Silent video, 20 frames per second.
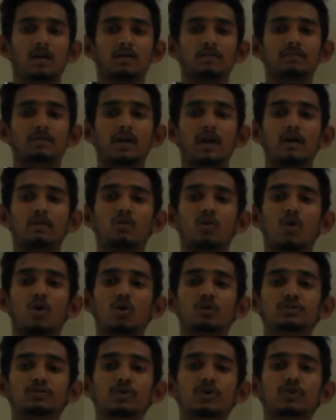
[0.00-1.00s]
We have
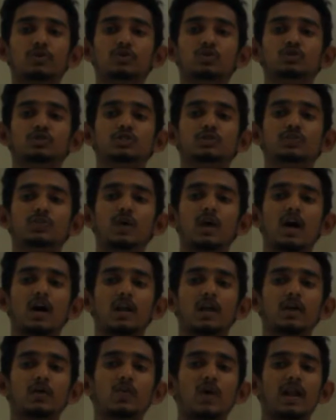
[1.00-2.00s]
also used
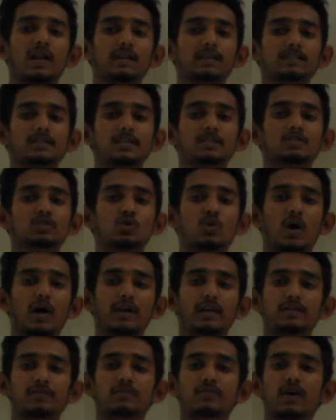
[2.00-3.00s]
VRI analysis to
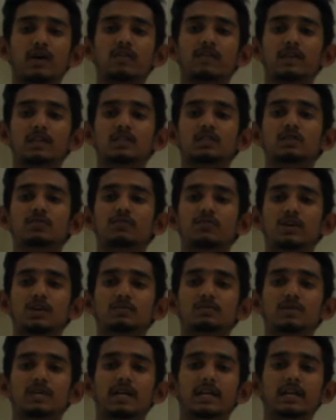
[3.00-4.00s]
identify whether the firm's